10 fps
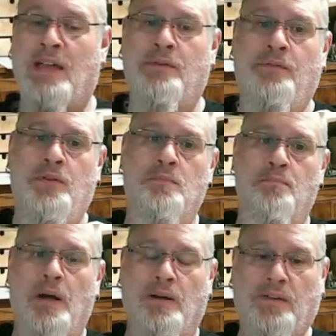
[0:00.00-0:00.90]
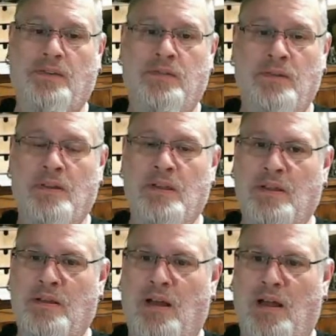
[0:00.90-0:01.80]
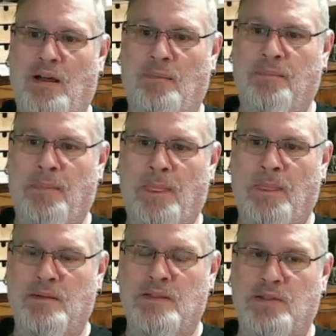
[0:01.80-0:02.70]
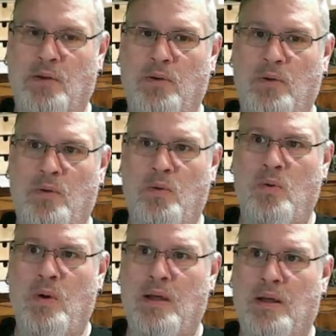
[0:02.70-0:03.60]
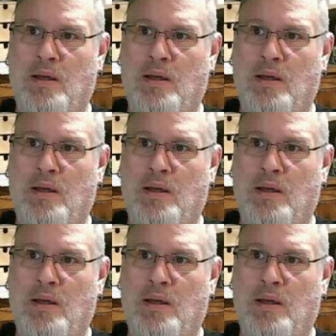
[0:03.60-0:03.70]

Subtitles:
have a few bugs. So